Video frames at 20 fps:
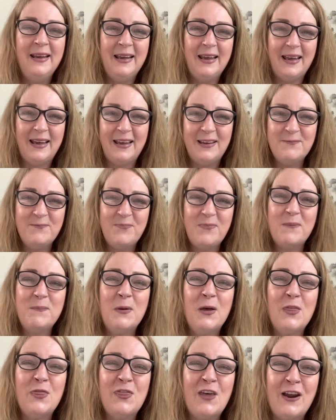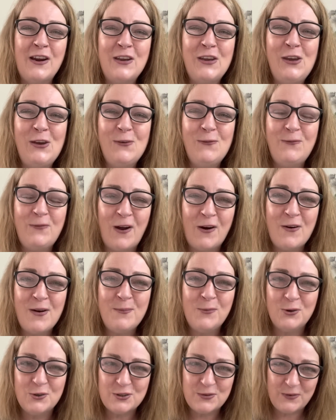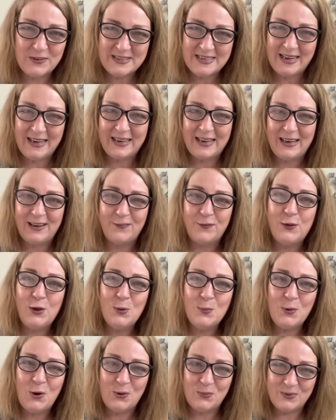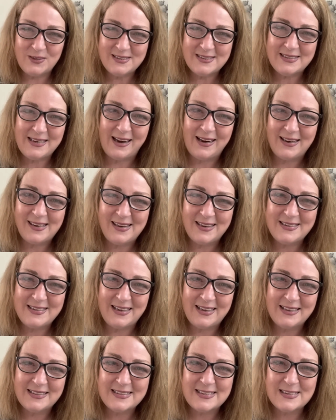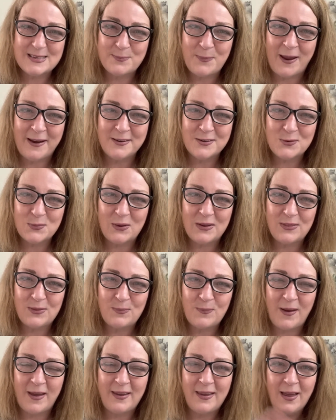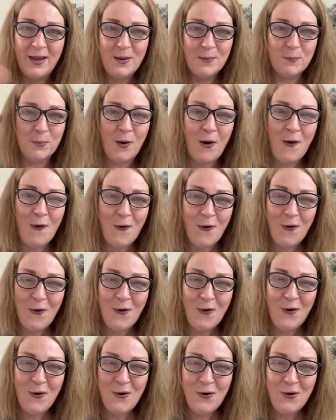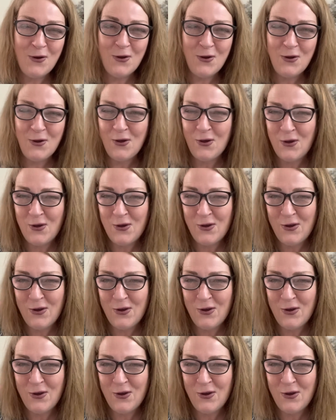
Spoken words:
But thank you very much for taking a few moments out of your day to spend with me. Bye!